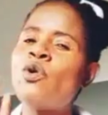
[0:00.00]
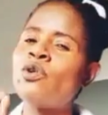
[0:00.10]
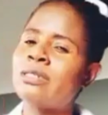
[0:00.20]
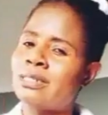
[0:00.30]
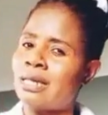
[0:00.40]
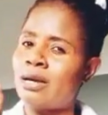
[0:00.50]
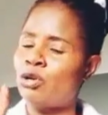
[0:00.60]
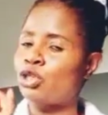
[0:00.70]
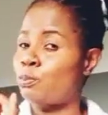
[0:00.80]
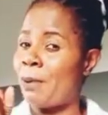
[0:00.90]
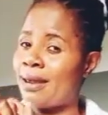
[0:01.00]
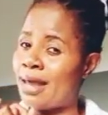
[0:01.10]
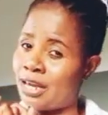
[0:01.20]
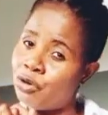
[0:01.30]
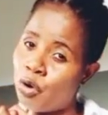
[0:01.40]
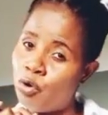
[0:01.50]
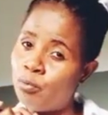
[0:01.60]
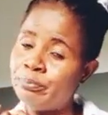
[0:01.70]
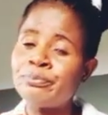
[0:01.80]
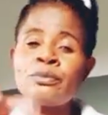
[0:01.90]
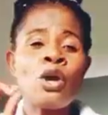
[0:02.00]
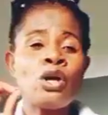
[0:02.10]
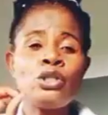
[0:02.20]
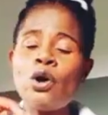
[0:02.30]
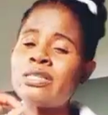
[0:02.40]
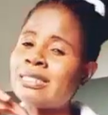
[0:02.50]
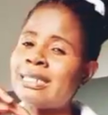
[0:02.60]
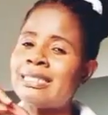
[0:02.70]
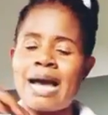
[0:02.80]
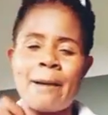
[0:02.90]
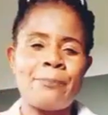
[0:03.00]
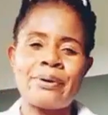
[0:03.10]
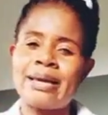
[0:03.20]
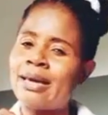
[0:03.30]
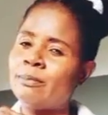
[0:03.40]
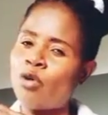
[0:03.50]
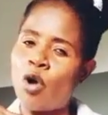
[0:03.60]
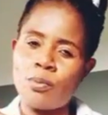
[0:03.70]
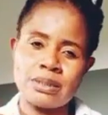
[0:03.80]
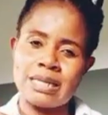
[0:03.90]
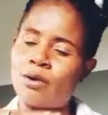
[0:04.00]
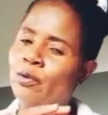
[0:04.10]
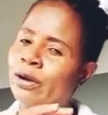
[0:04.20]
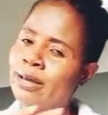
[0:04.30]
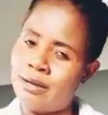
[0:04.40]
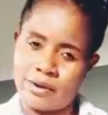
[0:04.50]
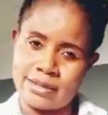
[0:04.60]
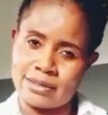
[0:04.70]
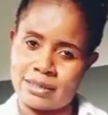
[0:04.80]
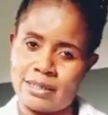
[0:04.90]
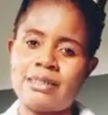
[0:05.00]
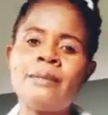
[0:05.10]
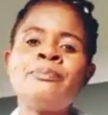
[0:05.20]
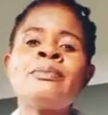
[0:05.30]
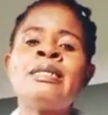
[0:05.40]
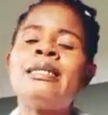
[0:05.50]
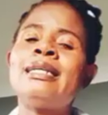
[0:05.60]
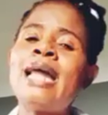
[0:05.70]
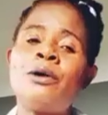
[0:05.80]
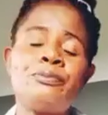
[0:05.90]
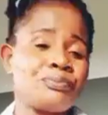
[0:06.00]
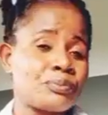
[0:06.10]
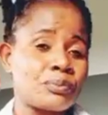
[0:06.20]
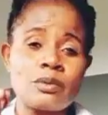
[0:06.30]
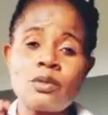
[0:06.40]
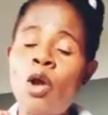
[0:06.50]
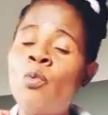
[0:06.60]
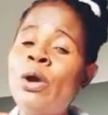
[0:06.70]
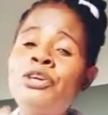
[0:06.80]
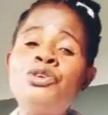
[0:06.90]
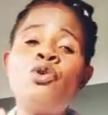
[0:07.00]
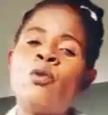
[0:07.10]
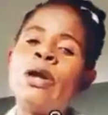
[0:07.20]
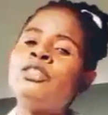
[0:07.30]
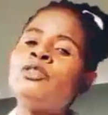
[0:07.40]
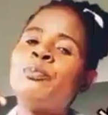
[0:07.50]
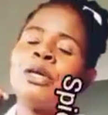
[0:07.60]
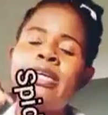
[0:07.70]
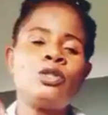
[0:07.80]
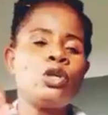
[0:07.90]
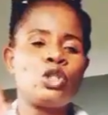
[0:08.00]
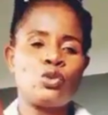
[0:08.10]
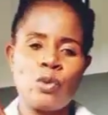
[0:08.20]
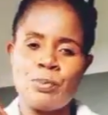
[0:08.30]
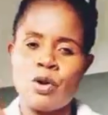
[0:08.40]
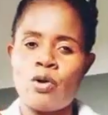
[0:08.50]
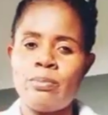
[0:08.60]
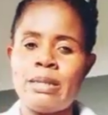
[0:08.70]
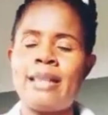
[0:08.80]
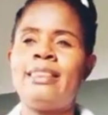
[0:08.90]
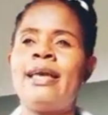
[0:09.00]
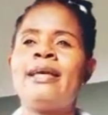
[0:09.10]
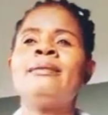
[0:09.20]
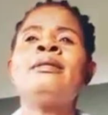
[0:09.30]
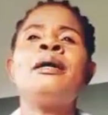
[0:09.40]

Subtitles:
no single spider in your home. Those things are bringing obstacle hindrances. Now, when you begin to sweep your home that day,